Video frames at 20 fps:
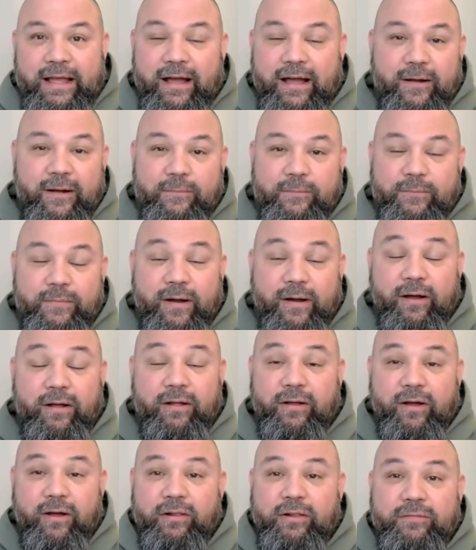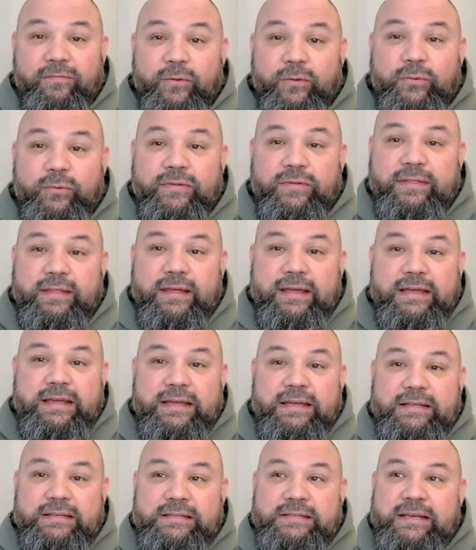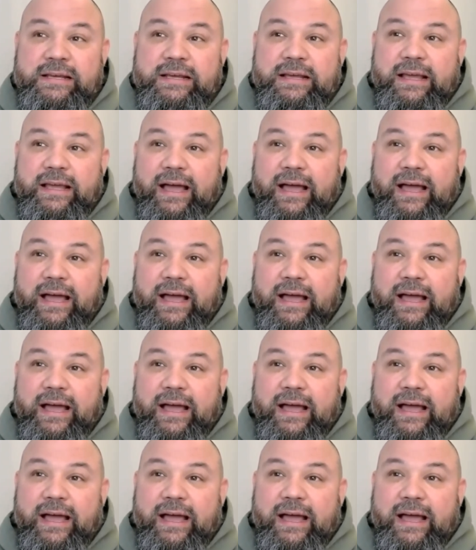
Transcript: Um, all, all of those things.